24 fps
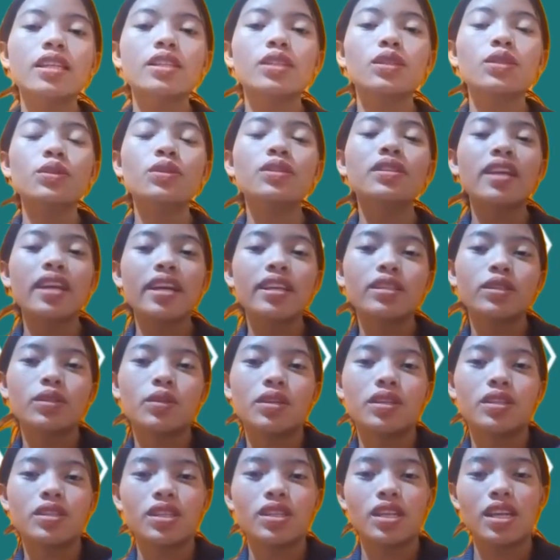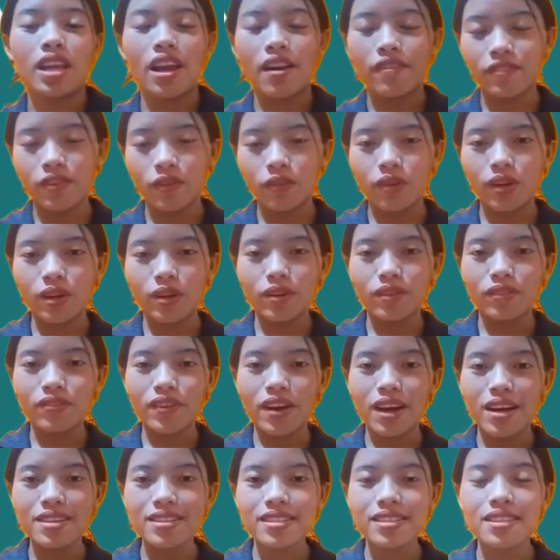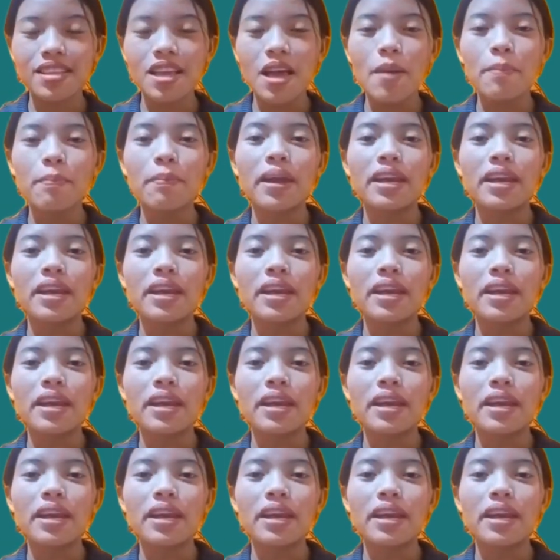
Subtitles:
Good day to each and every one of us.